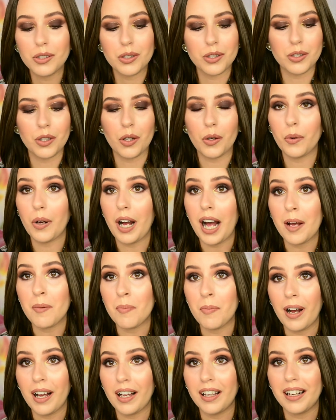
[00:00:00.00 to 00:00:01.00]
so I
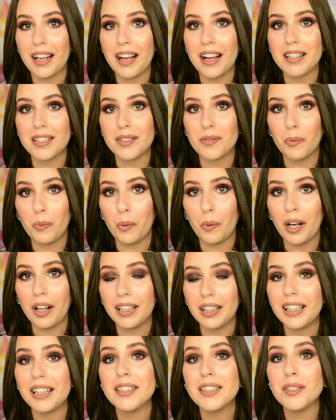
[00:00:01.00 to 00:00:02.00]
might as
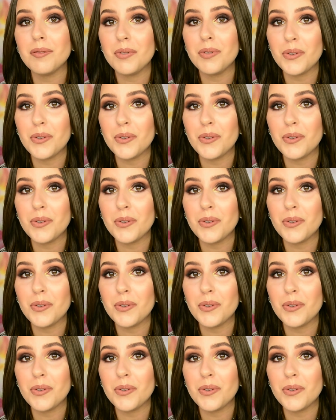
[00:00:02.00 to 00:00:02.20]
well get some